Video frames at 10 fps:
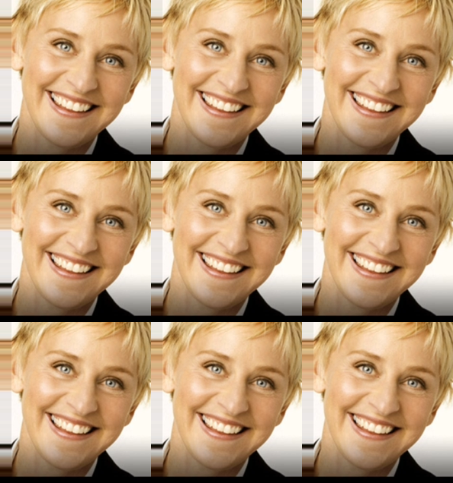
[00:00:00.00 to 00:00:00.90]

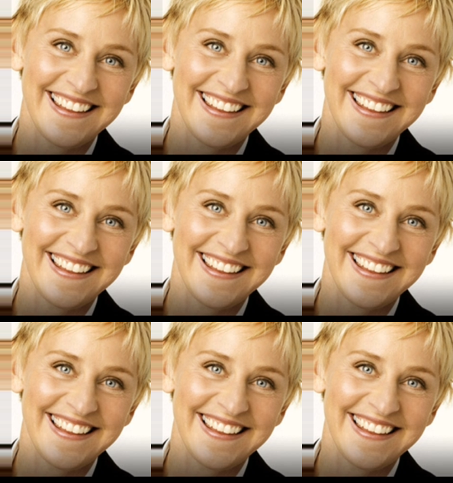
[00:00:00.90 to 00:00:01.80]

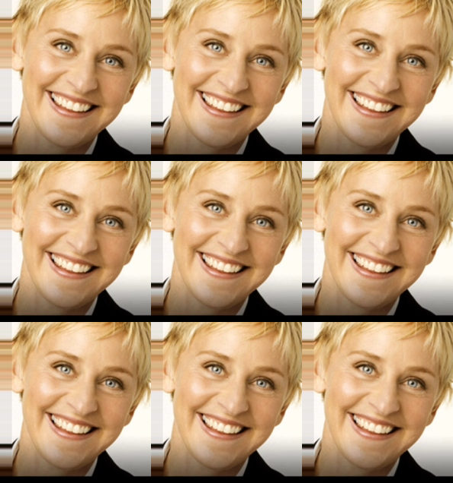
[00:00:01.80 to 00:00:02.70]

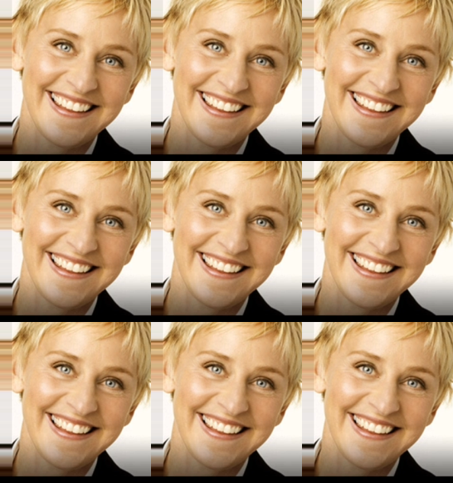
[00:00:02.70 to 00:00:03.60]

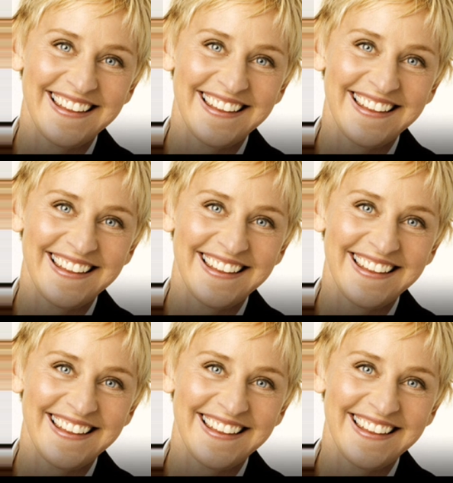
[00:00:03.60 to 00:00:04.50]

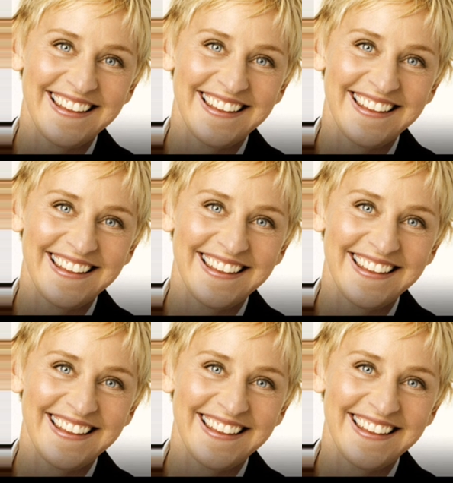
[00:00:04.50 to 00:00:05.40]

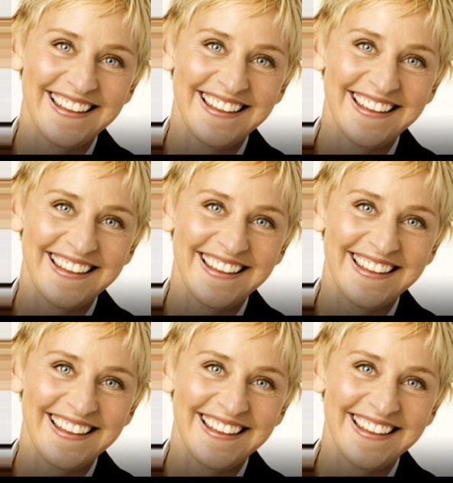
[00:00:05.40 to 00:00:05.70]
(no lip movement)